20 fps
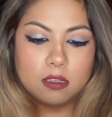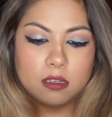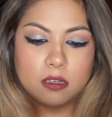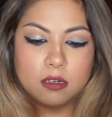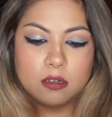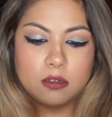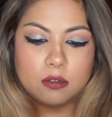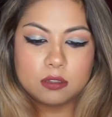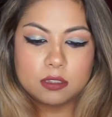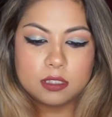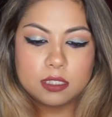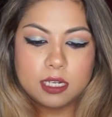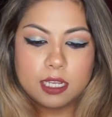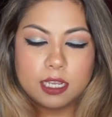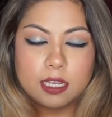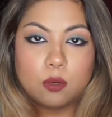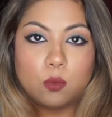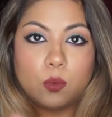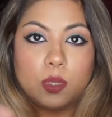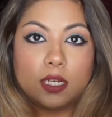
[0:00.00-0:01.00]
looks
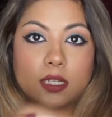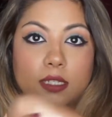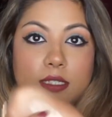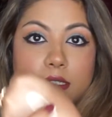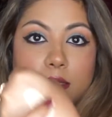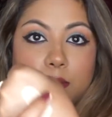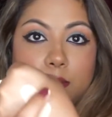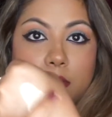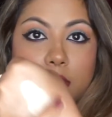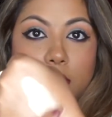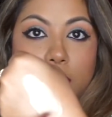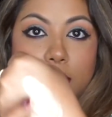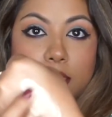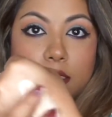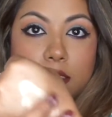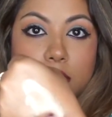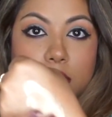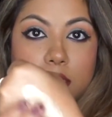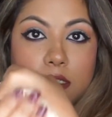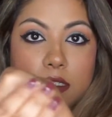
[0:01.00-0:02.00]
like when it's
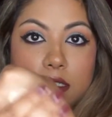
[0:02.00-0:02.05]
applied to the